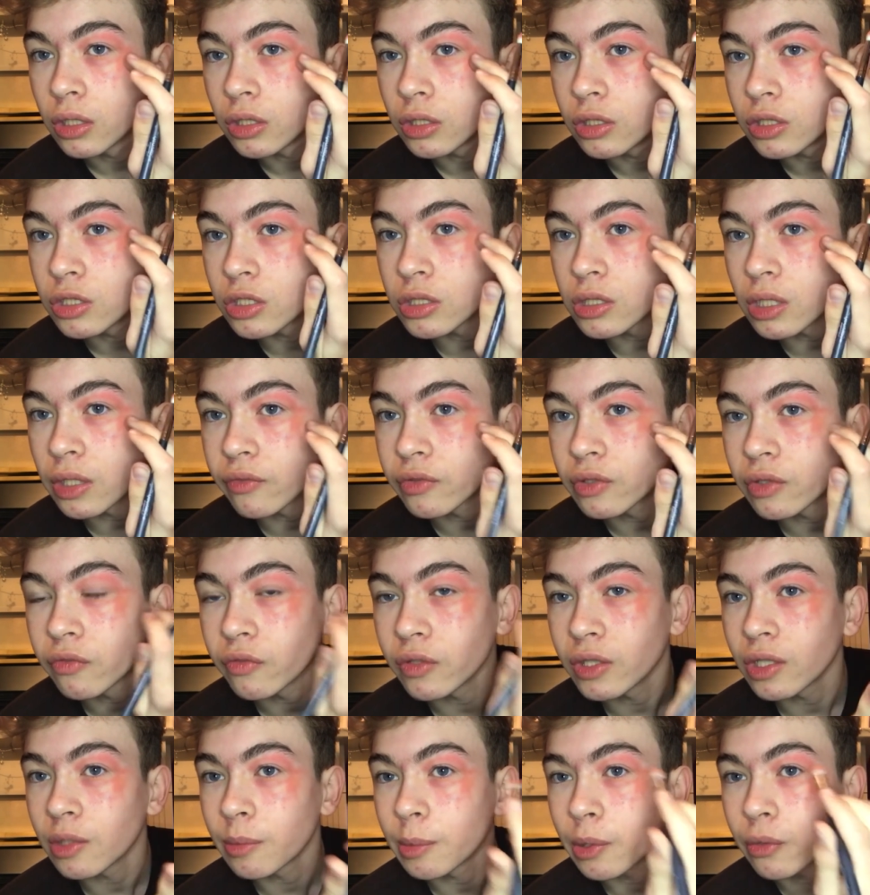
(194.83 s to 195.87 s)
You just have to
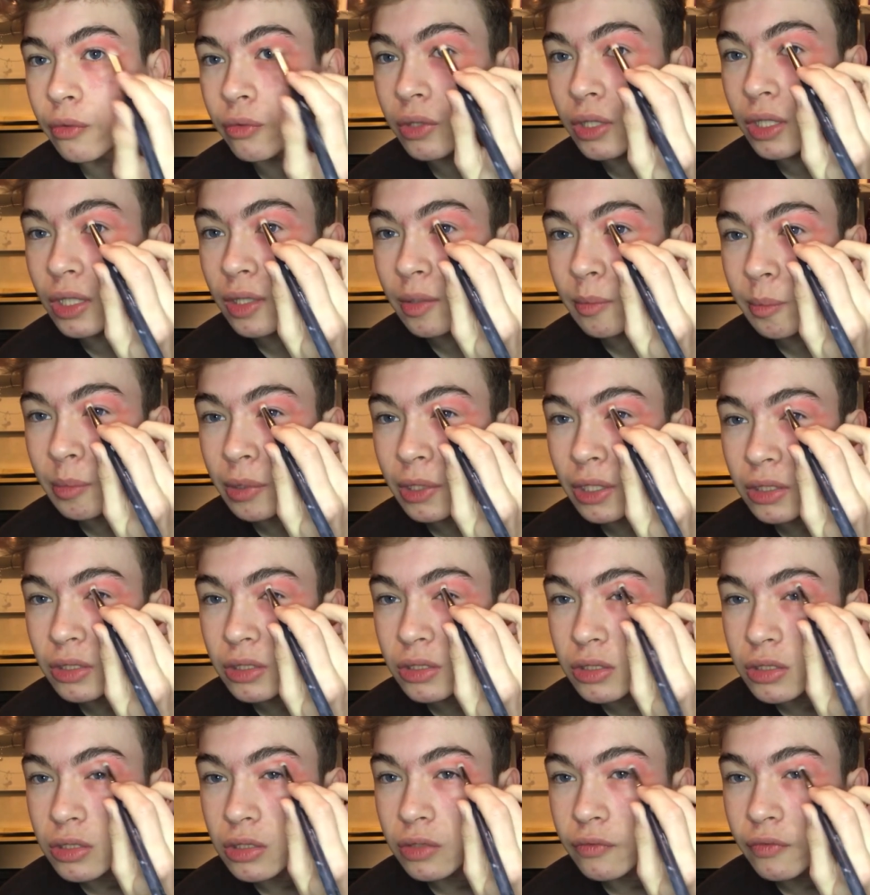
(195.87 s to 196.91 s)
think about the impact
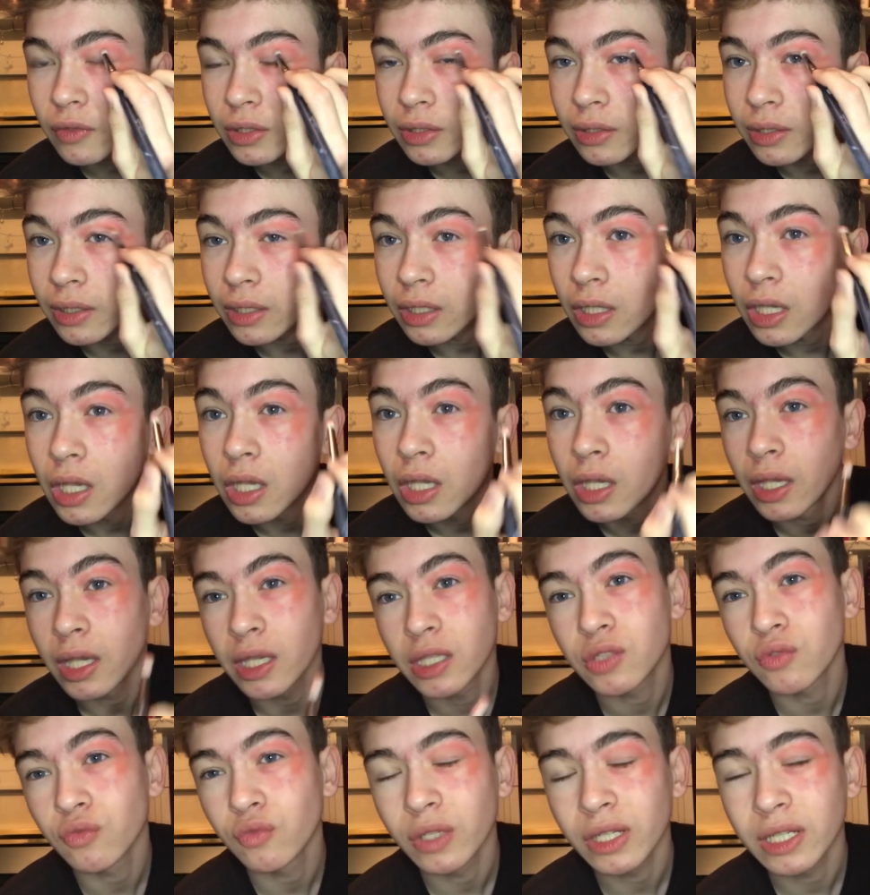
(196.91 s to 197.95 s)
and stuff, and like
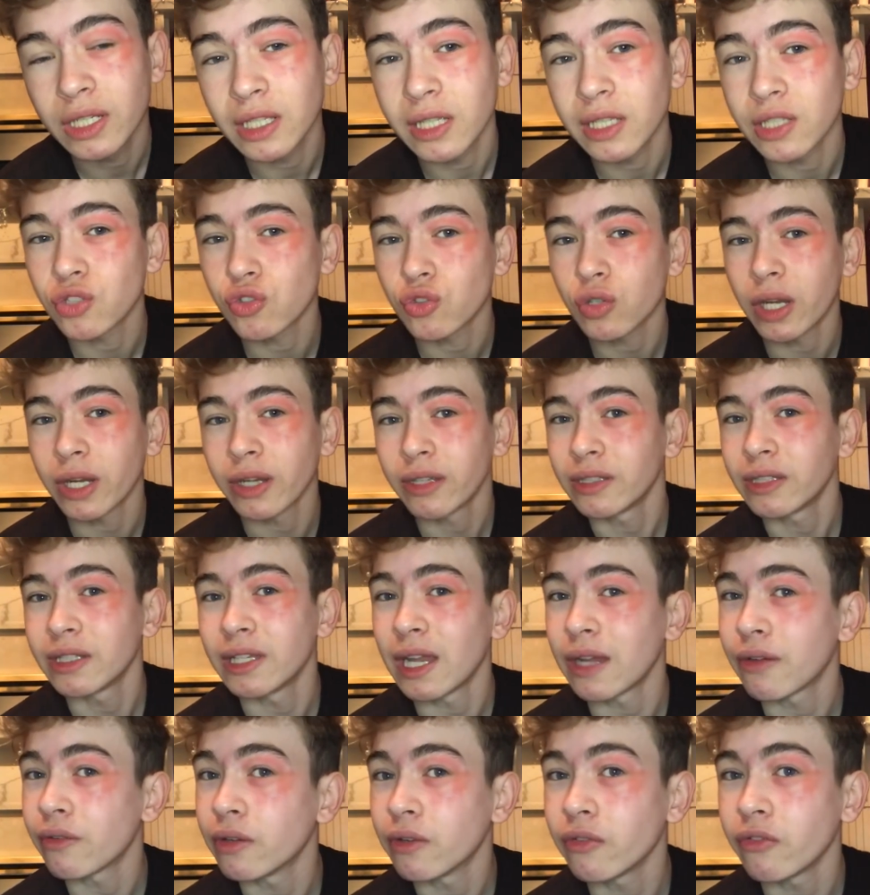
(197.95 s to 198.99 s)
it's really a trial
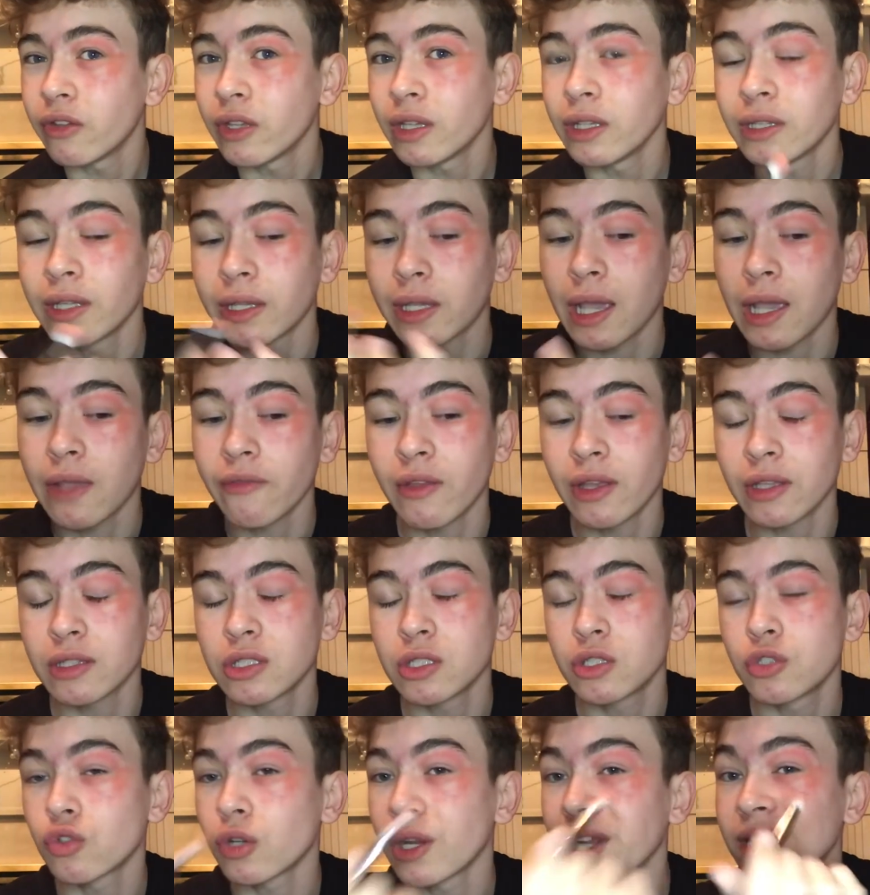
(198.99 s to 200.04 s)
and error thing. Like I've had
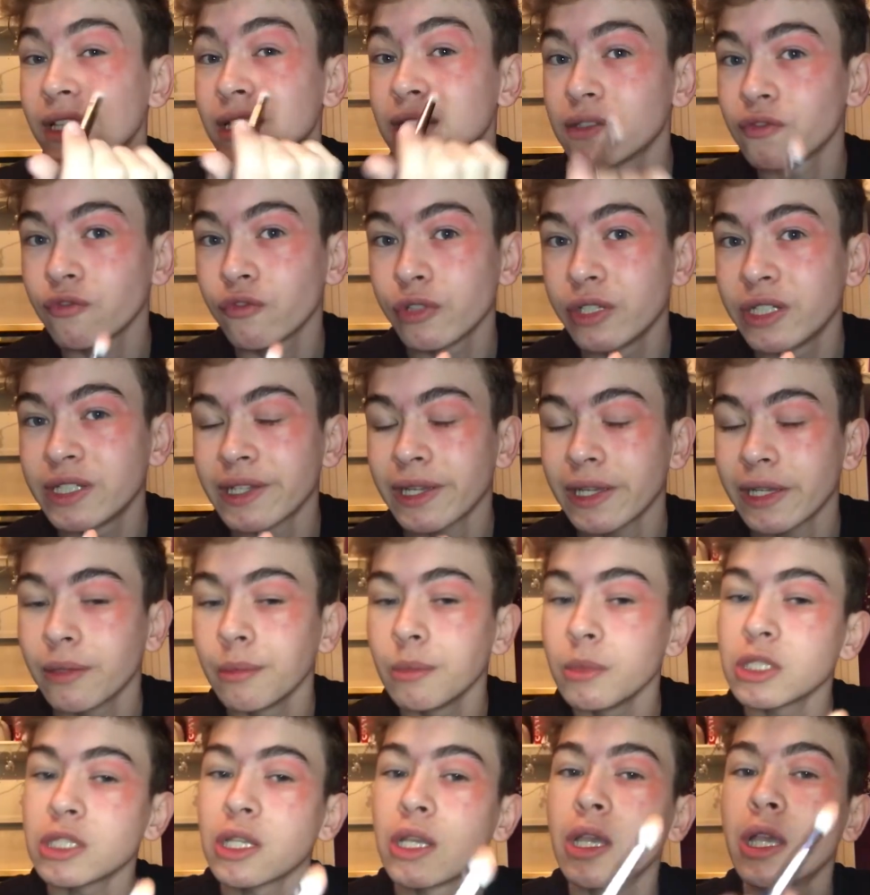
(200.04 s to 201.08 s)
to try this 3
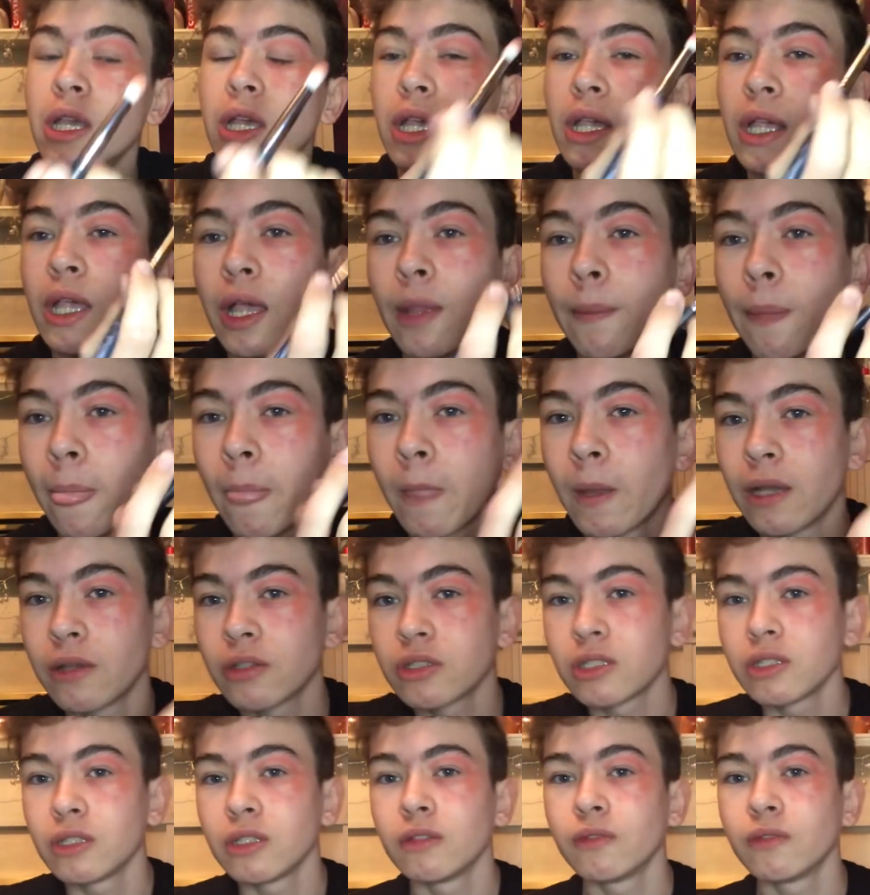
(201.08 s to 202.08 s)
times. I'll show